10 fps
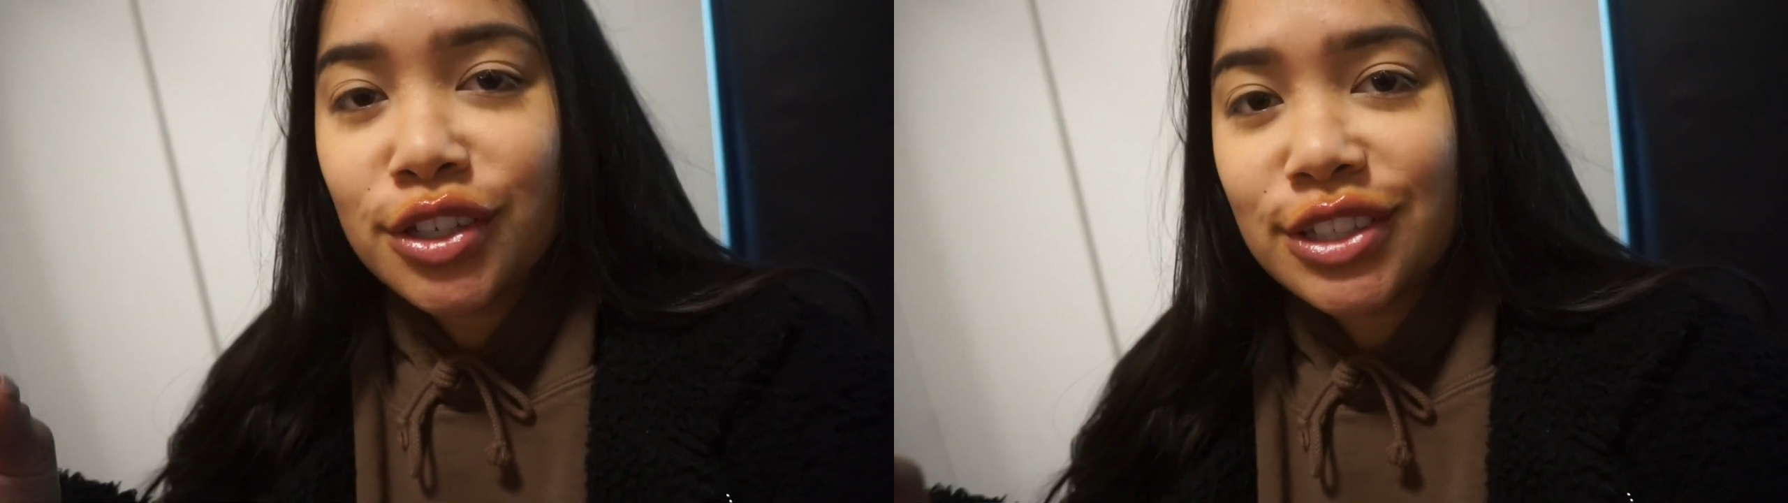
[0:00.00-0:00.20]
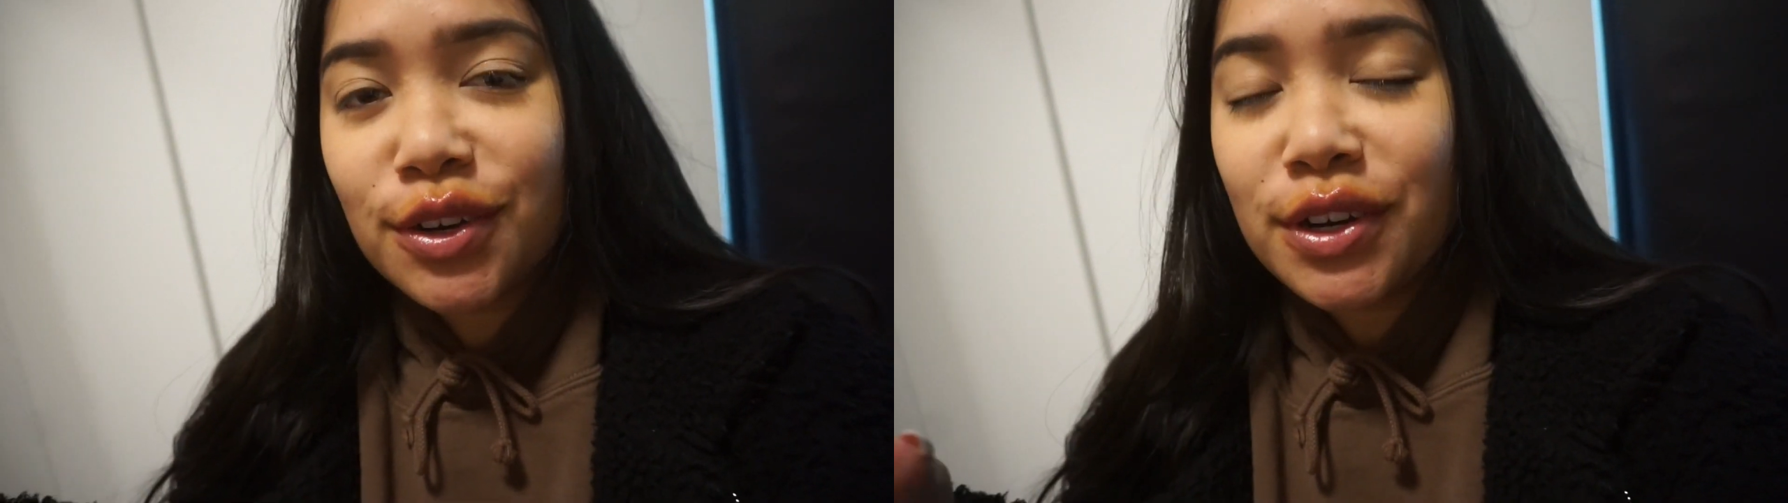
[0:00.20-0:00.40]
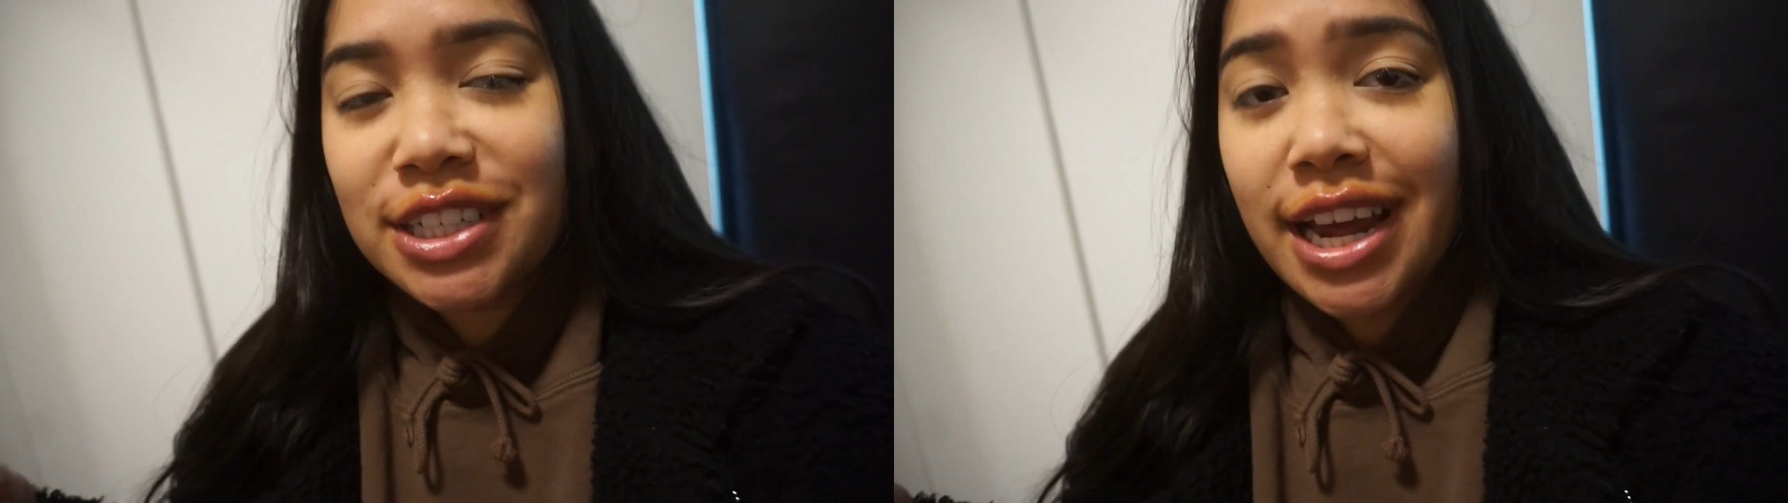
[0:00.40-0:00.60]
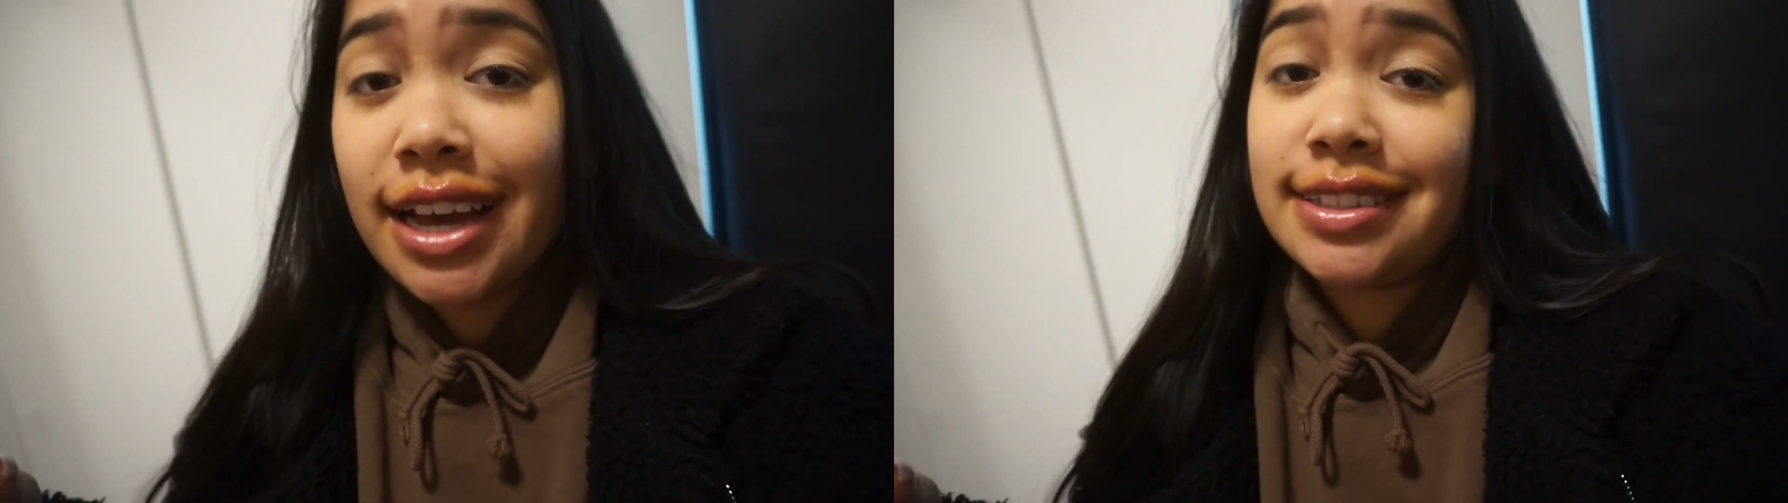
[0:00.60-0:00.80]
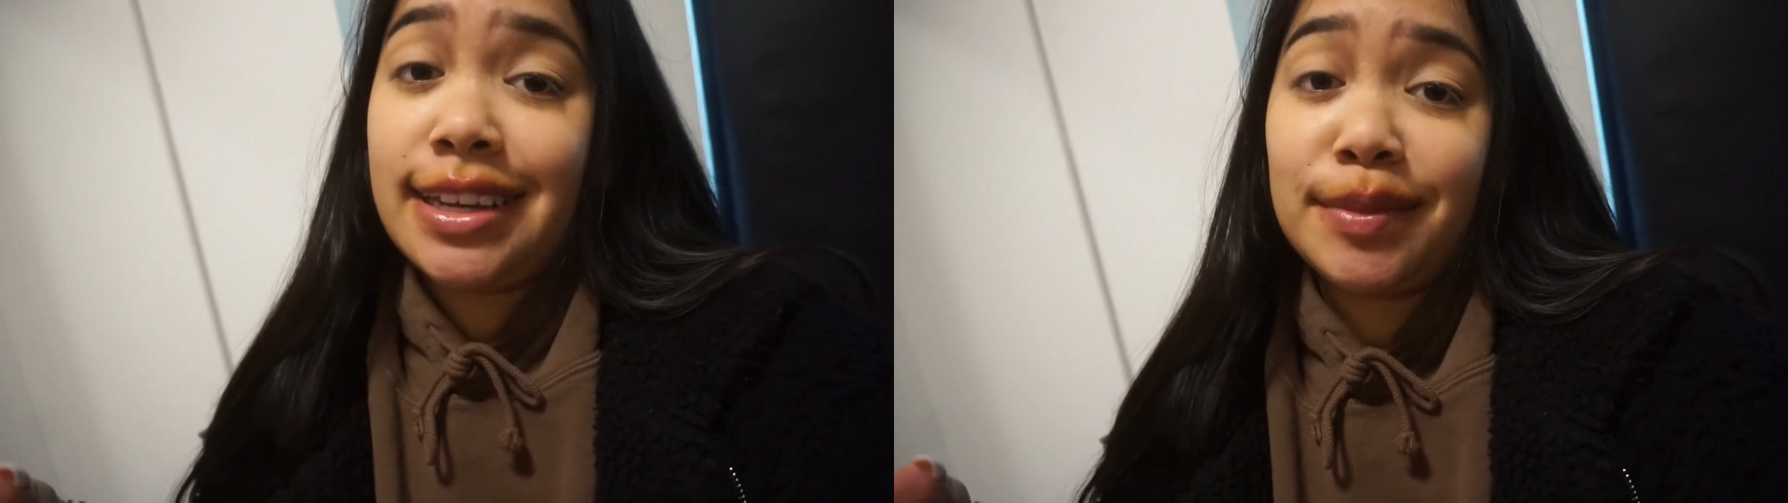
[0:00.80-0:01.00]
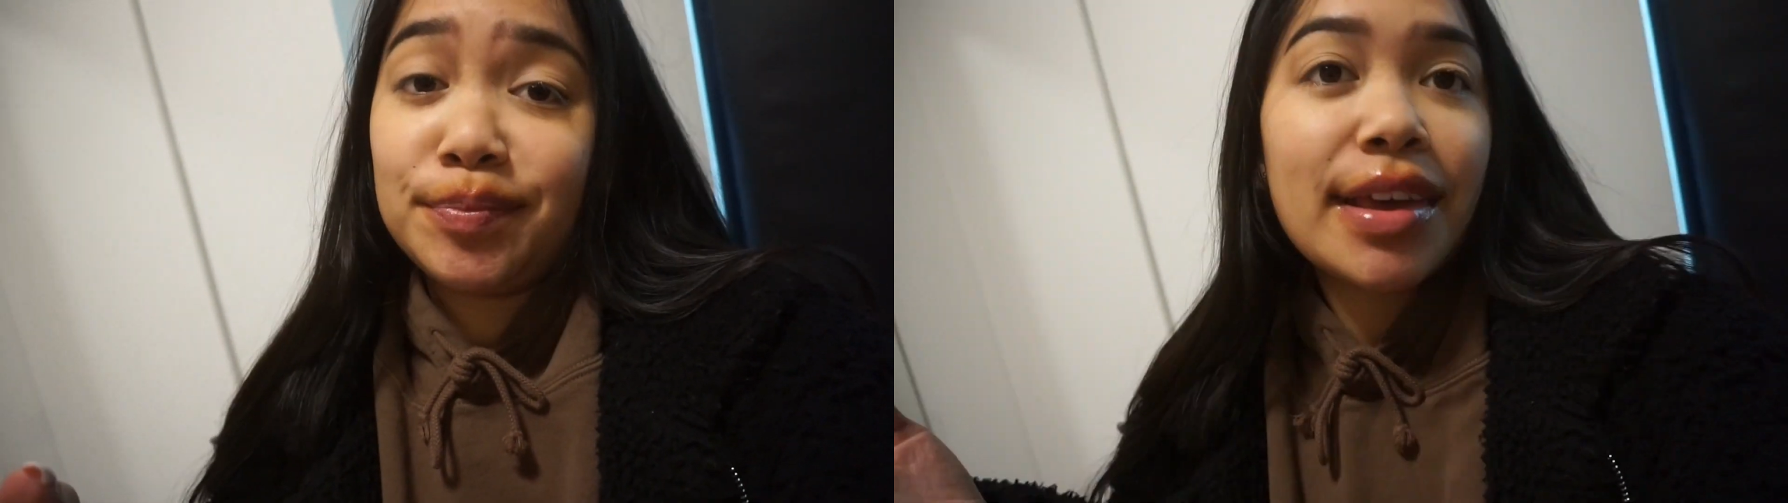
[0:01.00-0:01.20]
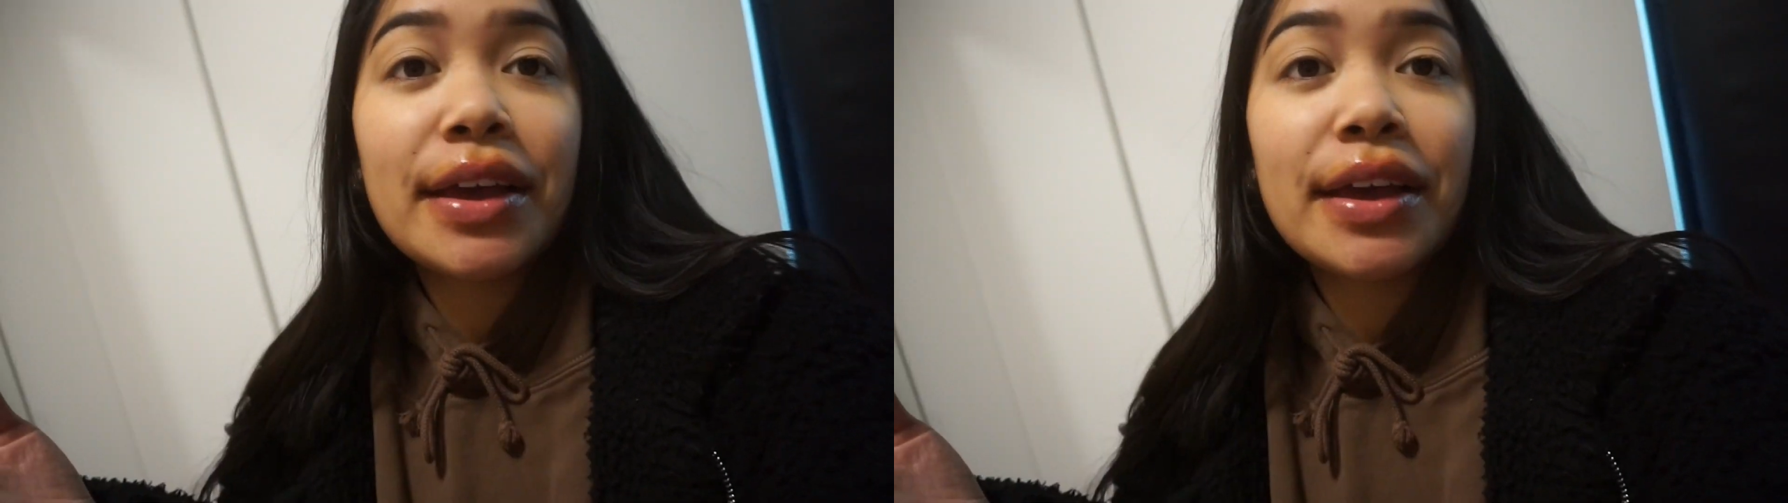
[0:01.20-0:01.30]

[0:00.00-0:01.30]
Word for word: Scottish accent.